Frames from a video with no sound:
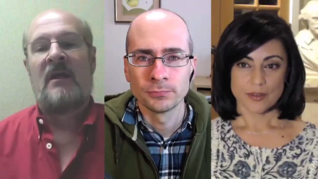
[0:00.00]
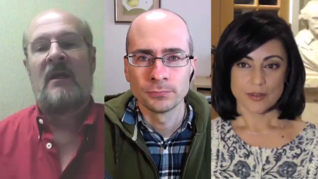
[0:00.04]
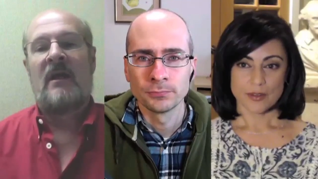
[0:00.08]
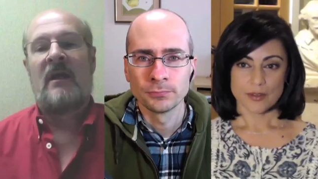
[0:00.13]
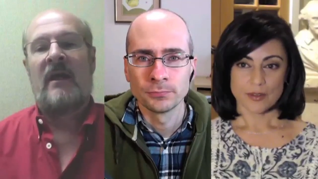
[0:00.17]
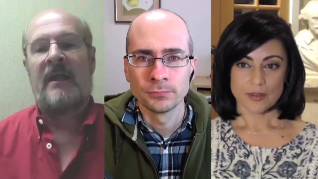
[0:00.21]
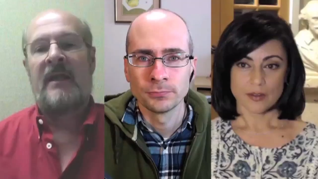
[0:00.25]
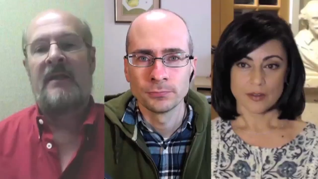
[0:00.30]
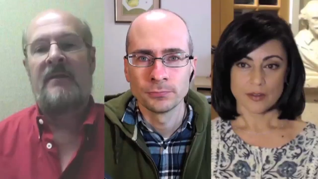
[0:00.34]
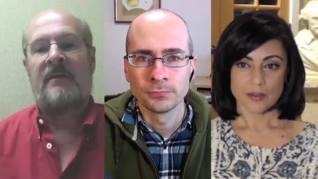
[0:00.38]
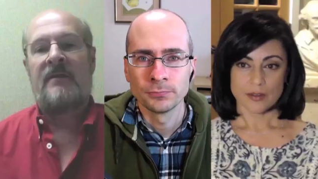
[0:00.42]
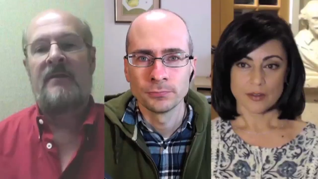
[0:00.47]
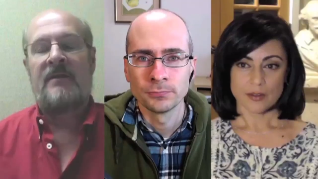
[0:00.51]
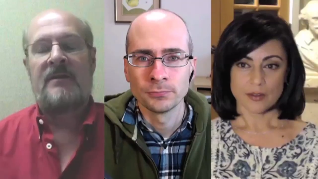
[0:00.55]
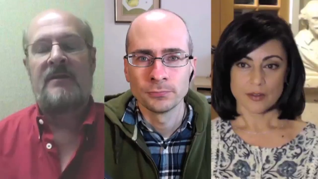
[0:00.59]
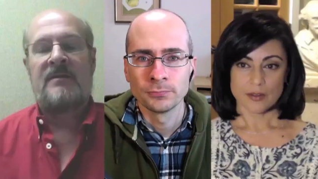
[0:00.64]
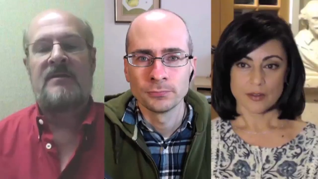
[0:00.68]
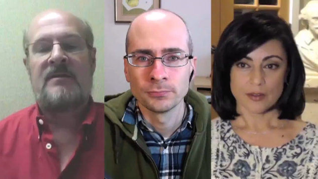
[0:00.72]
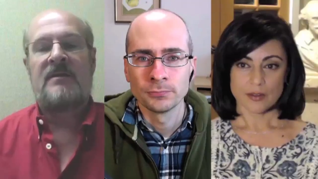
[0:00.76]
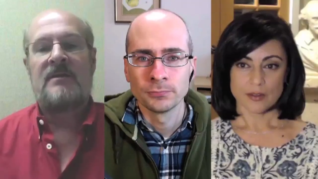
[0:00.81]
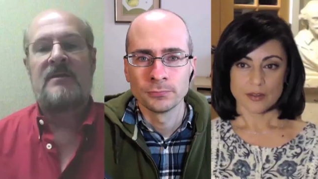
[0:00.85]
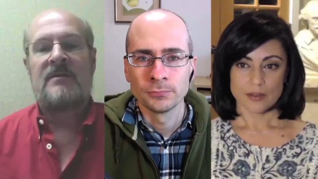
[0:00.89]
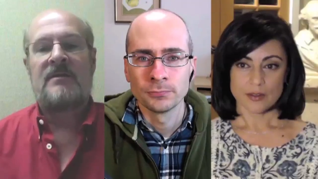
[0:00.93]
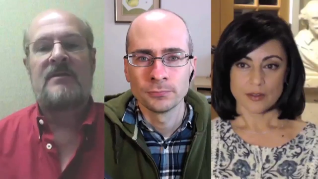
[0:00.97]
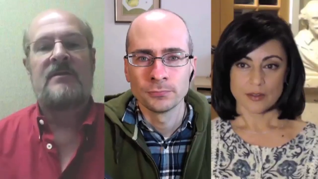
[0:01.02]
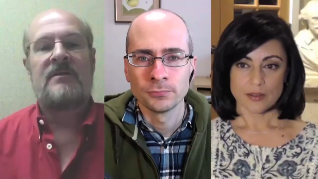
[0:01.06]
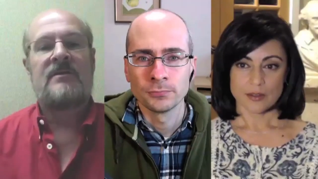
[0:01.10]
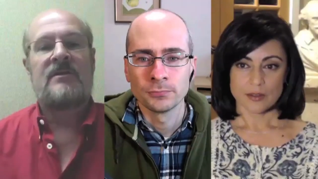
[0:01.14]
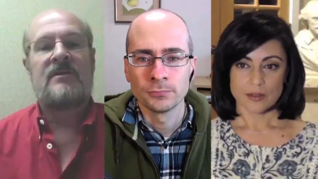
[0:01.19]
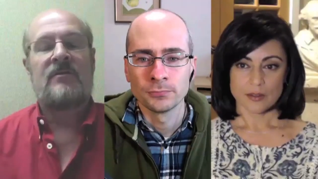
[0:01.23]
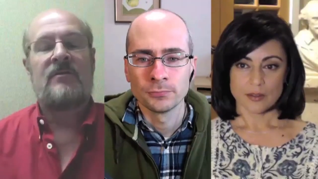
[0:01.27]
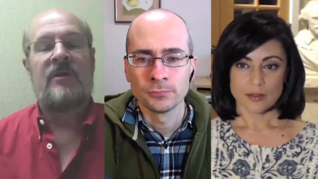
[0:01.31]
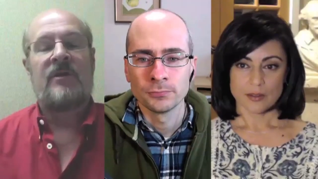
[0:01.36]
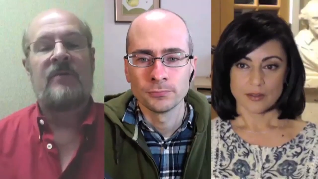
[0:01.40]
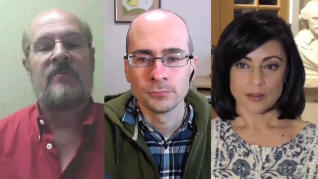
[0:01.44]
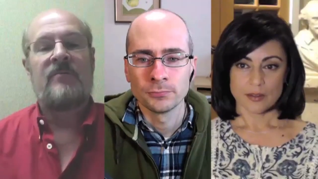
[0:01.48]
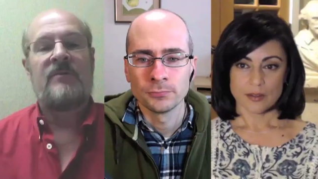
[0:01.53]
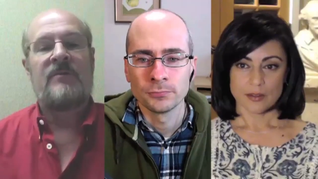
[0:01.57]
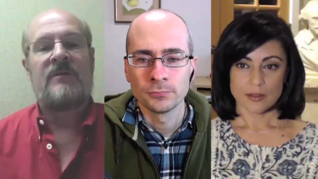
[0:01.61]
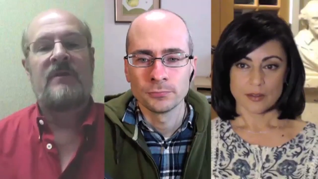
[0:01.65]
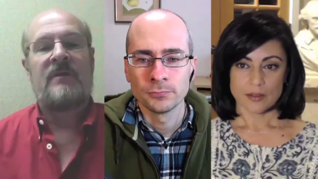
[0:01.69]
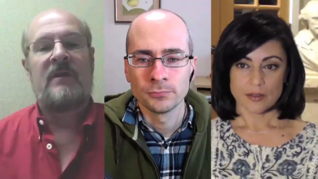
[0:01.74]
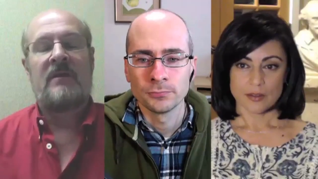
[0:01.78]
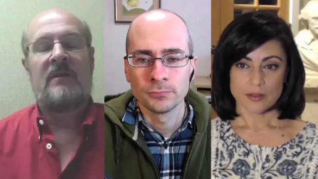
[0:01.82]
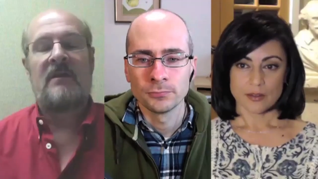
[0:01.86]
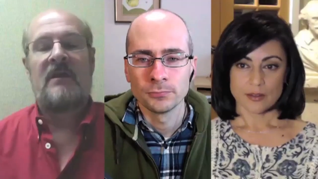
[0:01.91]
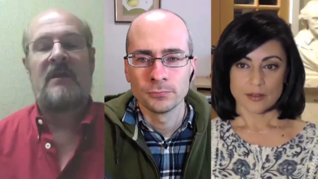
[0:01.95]
Speaker 1: and this is the
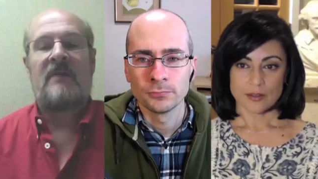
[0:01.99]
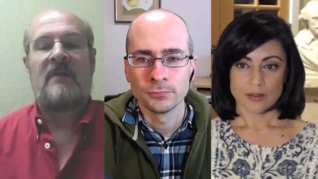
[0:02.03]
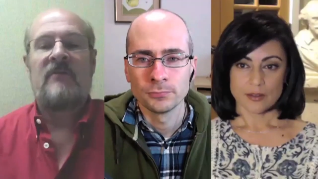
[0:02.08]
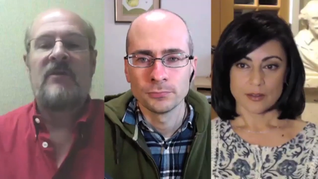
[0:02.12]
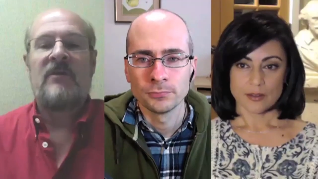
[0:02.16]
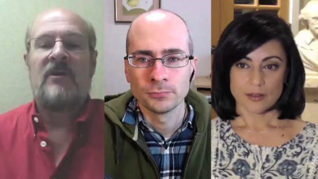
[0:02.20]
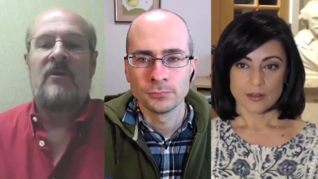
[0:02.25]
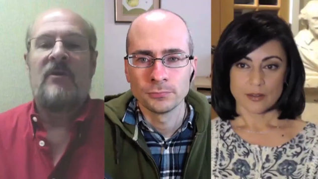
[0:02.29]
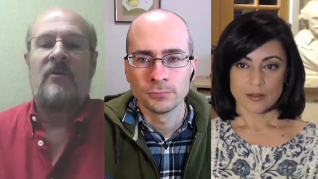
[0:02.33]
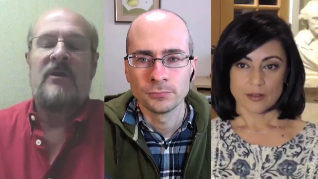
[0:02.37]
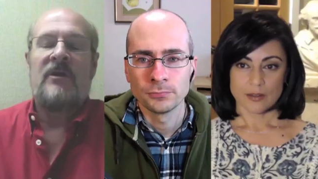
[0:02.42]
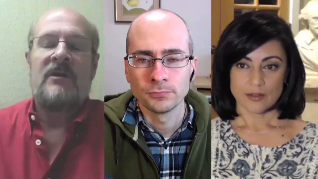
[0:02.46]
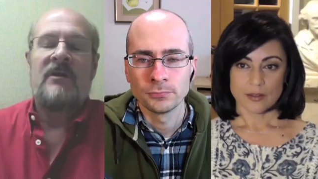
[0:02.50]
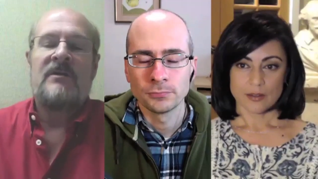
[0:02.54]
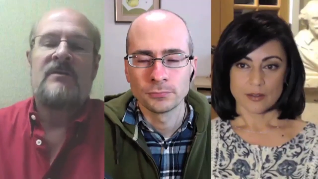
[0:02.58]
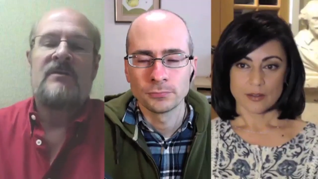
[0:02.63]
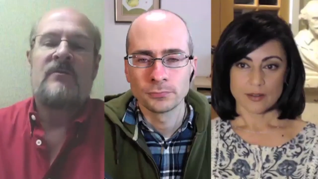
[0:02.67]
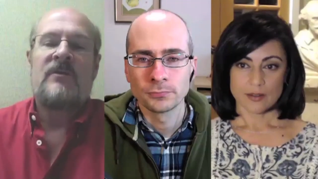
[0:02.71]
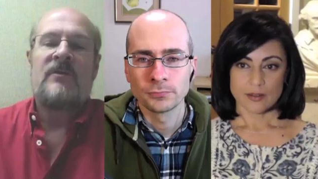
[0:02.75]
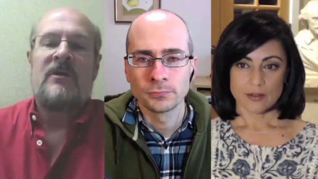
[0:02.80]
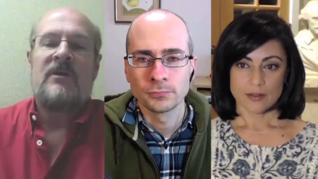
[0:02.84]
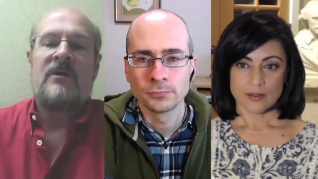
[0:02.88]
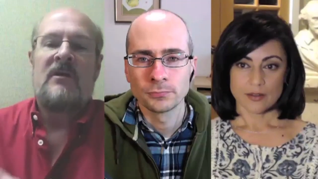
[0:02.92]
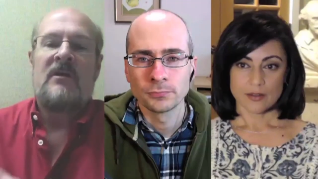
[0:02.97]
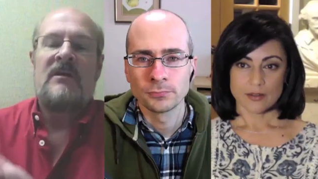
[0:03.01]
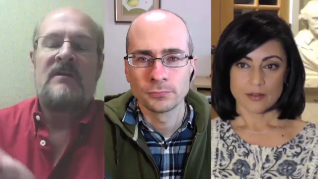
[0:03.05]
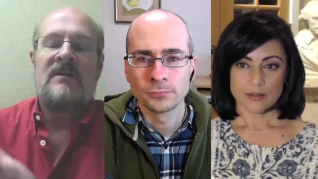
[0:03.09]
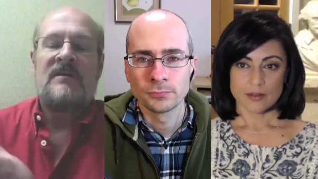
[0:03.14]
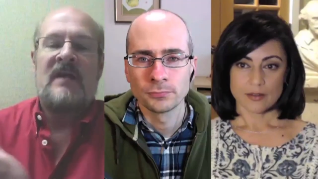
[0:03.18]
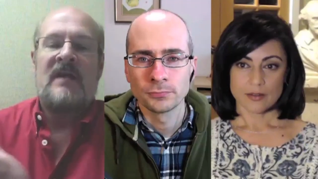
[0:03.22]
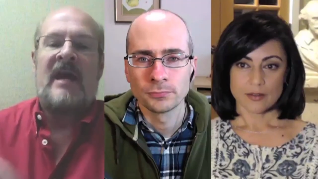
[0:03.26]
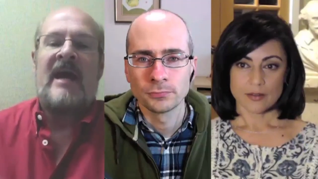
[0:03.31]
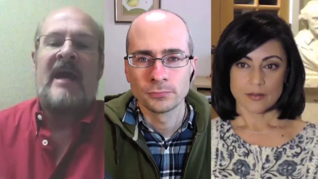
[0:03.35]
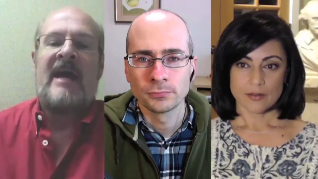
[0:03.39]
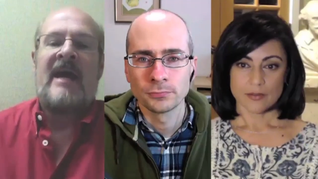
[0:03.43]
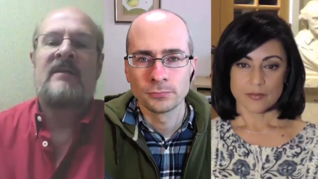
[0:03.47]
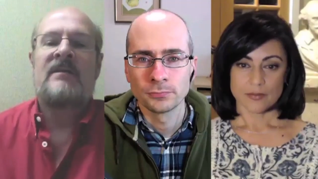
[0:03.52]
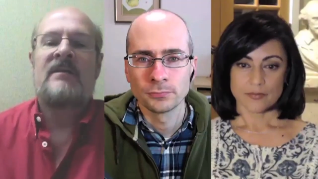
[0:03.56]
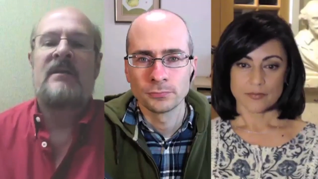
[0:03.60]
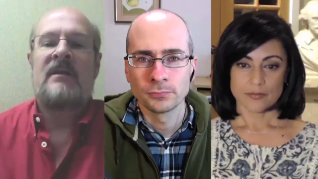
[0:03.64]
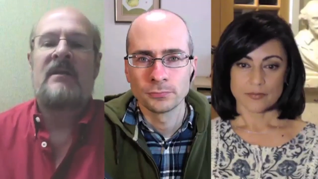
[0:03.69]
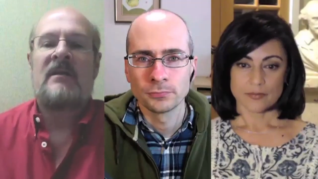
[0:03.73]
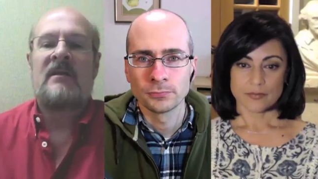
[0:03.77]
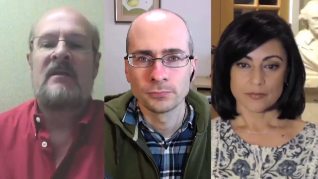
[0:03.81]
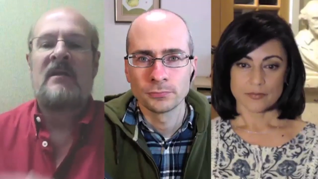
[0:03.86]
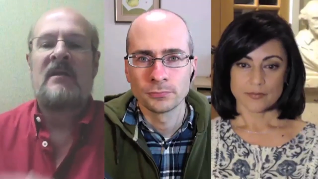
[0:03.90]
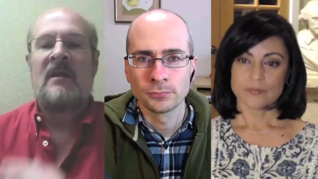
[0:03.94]
script that even though Israel is
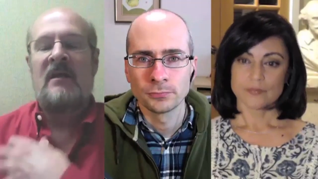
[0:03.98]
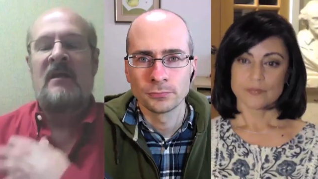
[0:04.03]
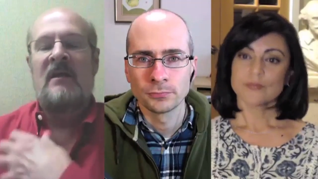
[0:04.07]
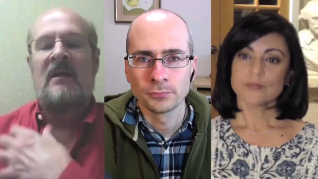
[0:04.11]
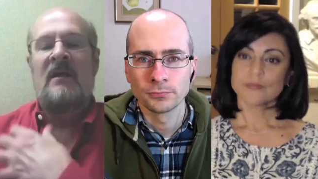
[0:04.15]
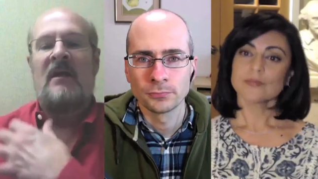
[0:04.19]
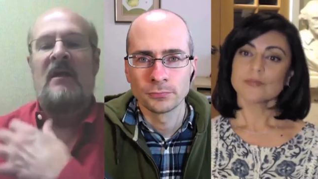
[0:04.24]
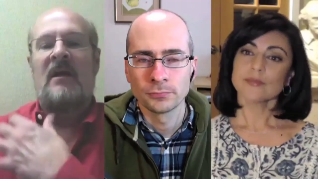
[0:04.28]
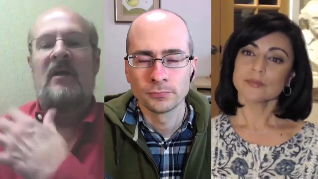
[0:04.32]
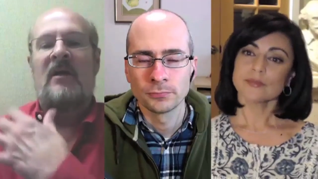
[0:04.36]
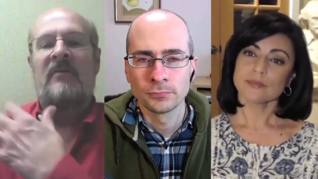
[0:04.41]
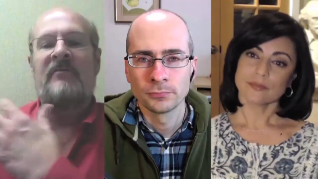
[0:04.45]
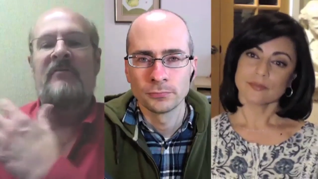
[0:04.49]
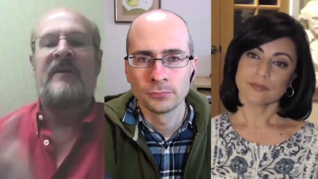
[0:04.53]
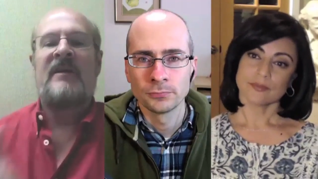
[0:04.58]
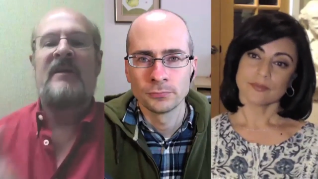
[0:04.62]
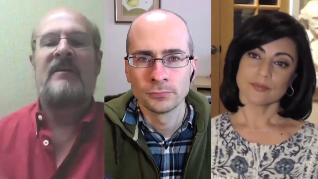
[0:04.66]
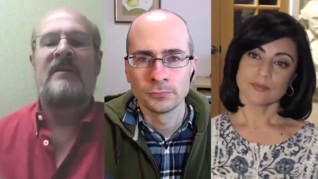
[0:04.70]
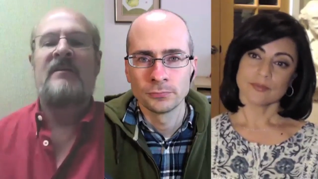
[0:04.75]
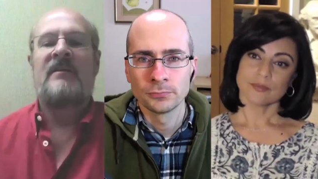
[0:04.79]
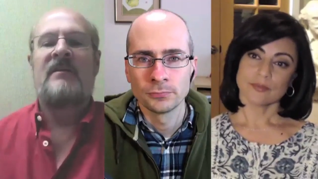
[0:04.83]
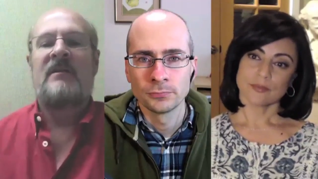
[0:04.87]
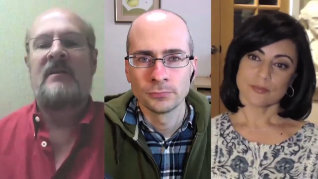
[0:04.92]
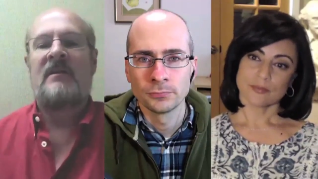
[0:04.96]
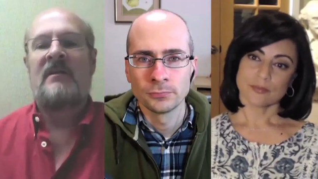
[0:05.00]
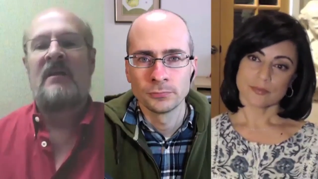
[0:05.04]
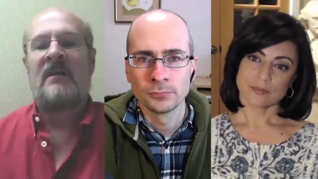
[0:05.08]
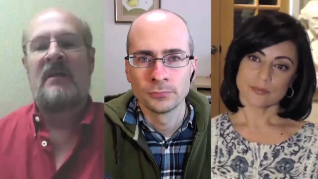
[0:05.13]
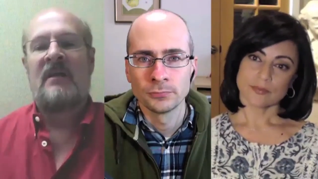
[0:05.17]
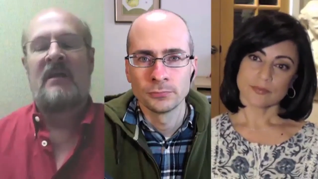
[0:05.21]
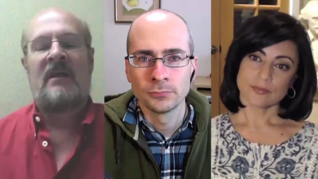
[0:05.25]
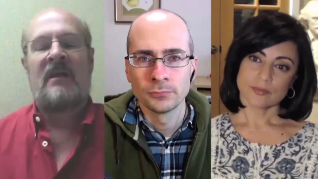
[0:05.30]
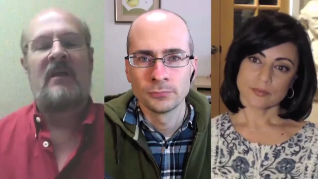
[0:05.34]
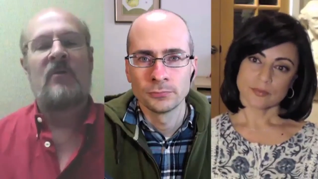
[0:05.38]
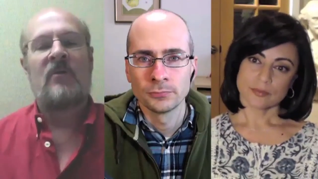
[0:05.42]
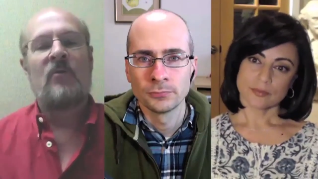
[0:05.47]
acting uh, offended and